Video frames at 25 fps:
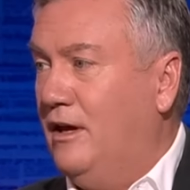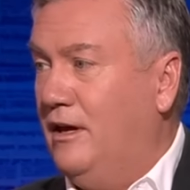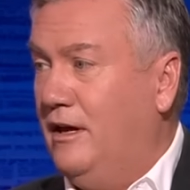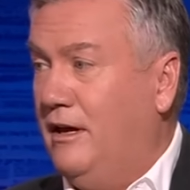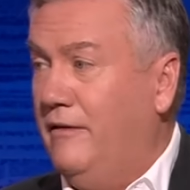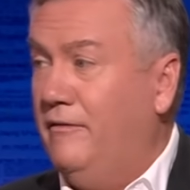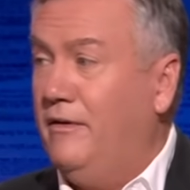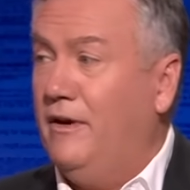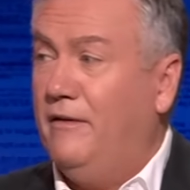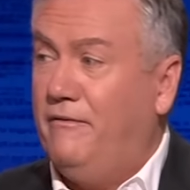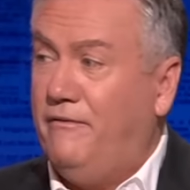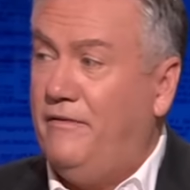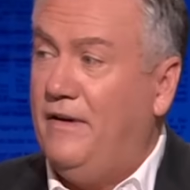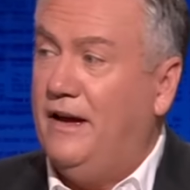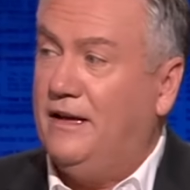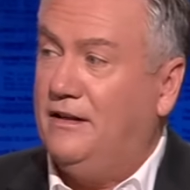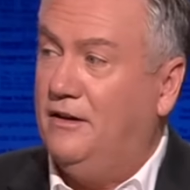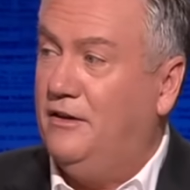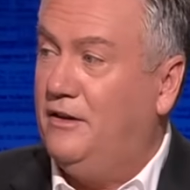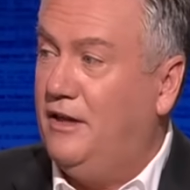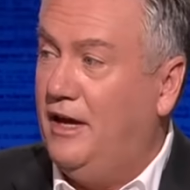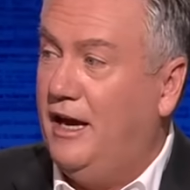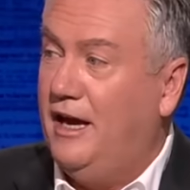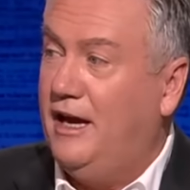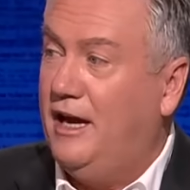Given the fact
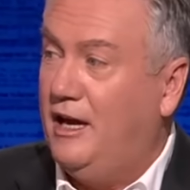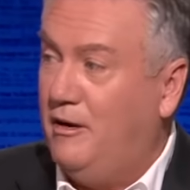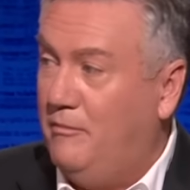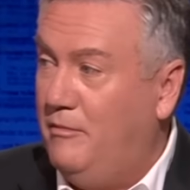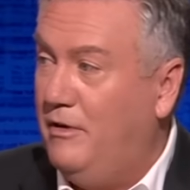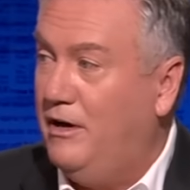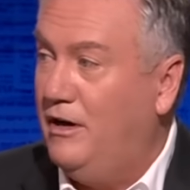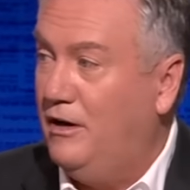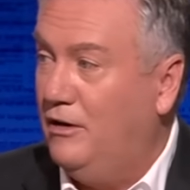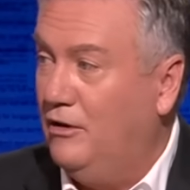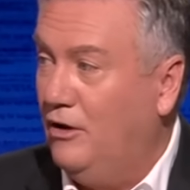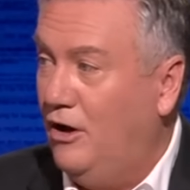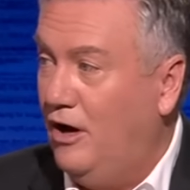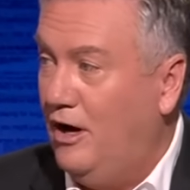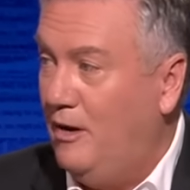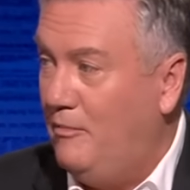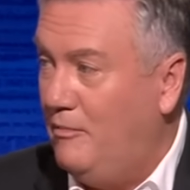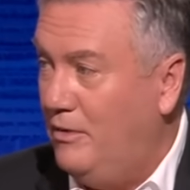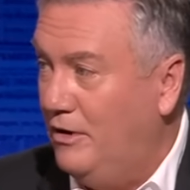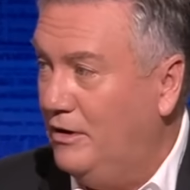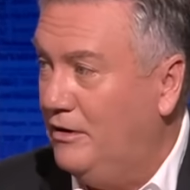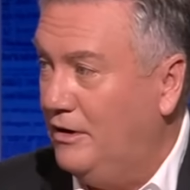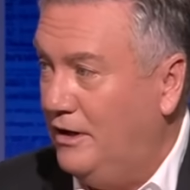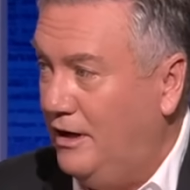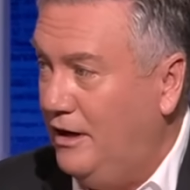that they admitted
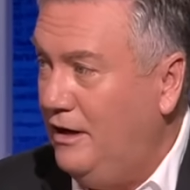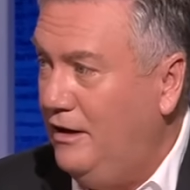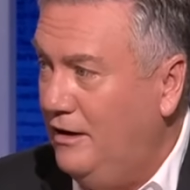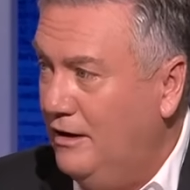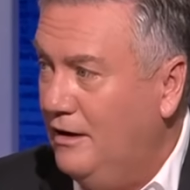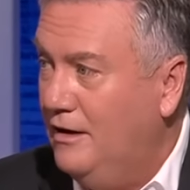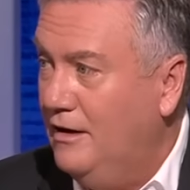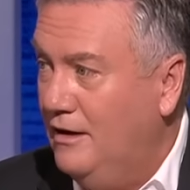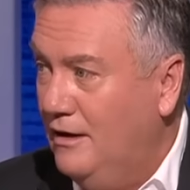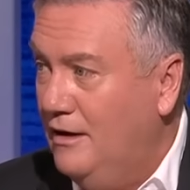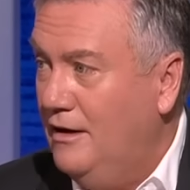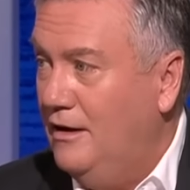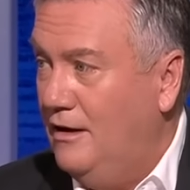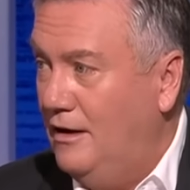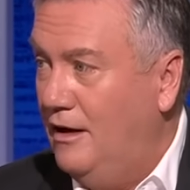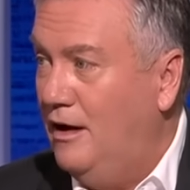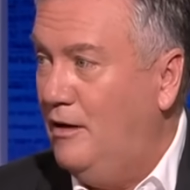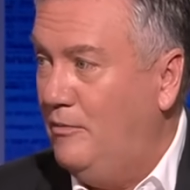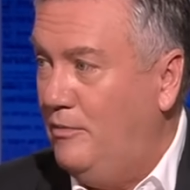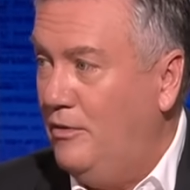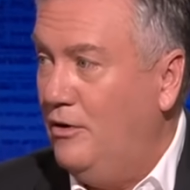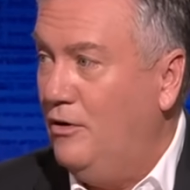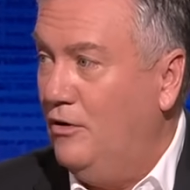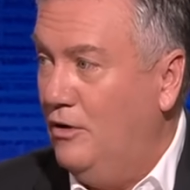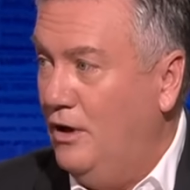liability,
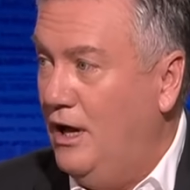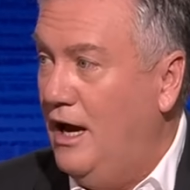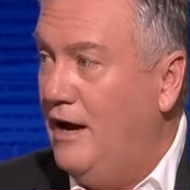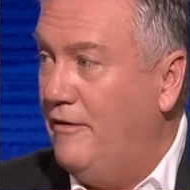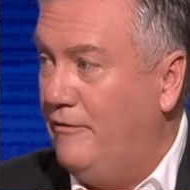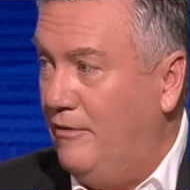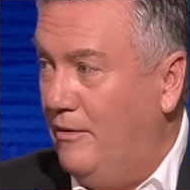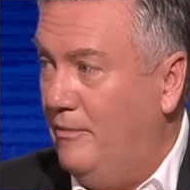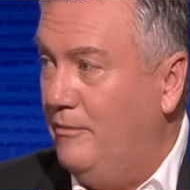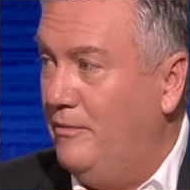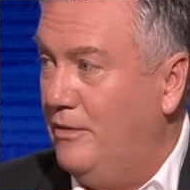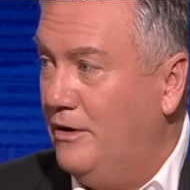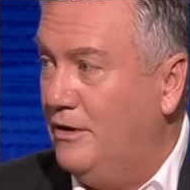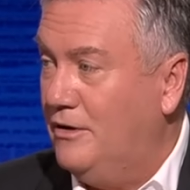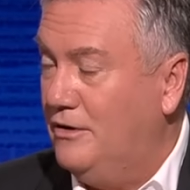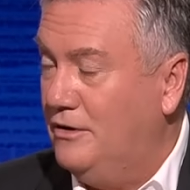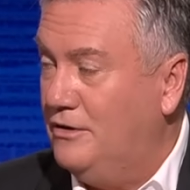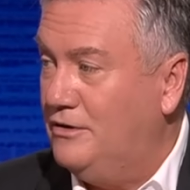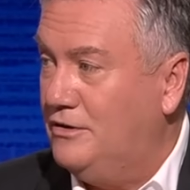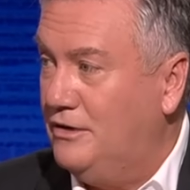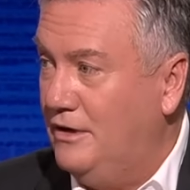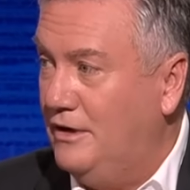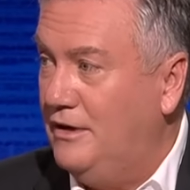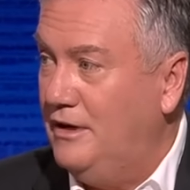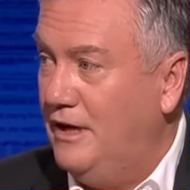I'd be all over them
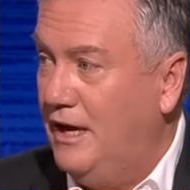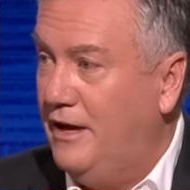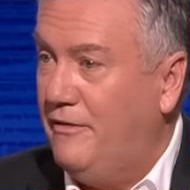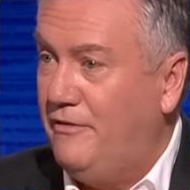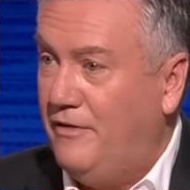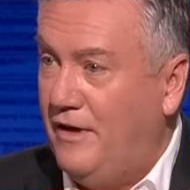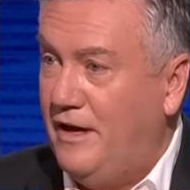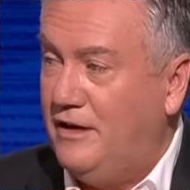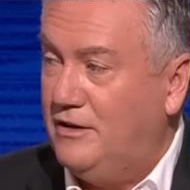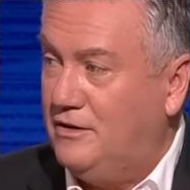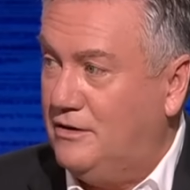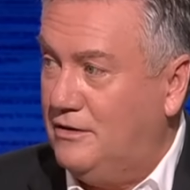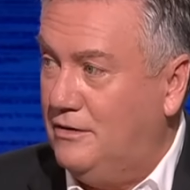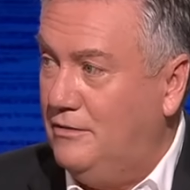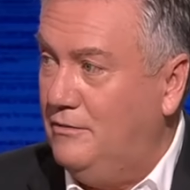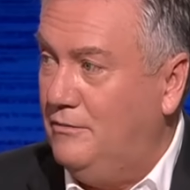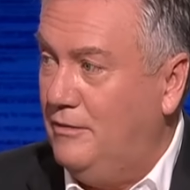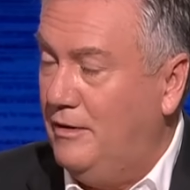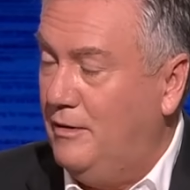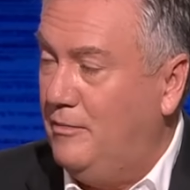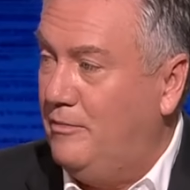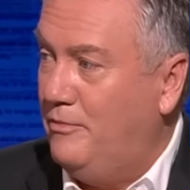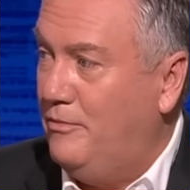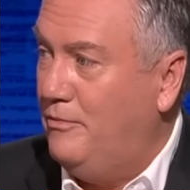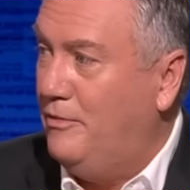because, thanks, Gil.
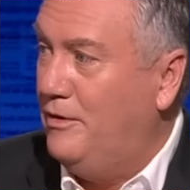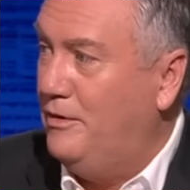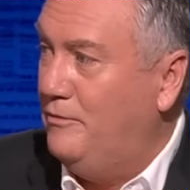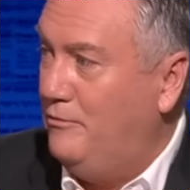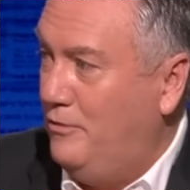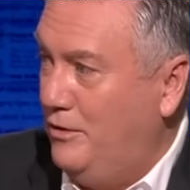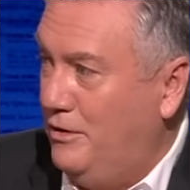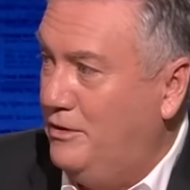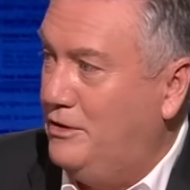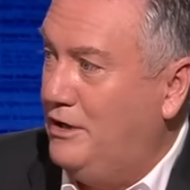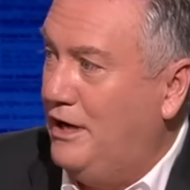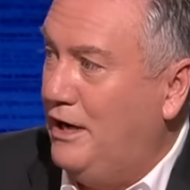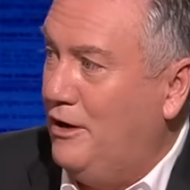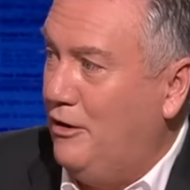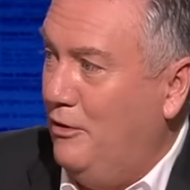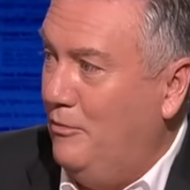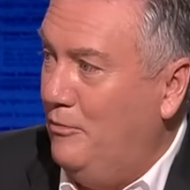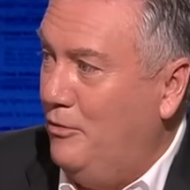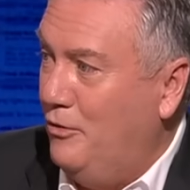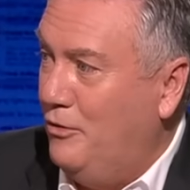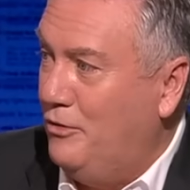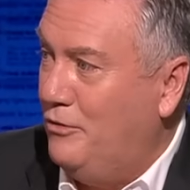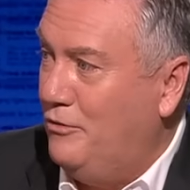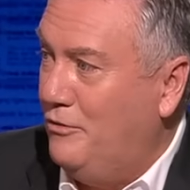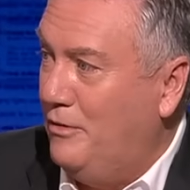We take on
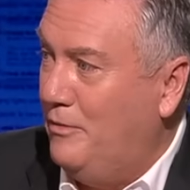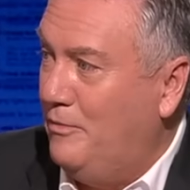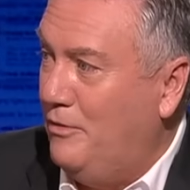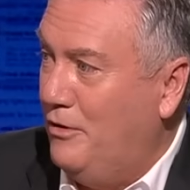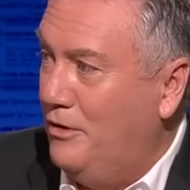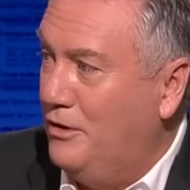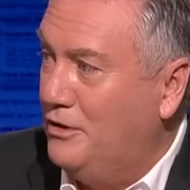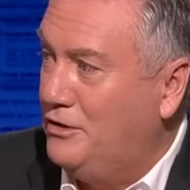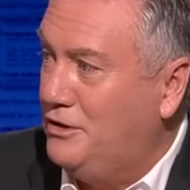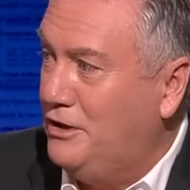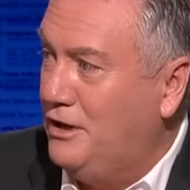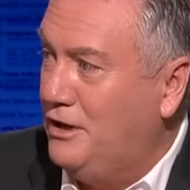board your apology.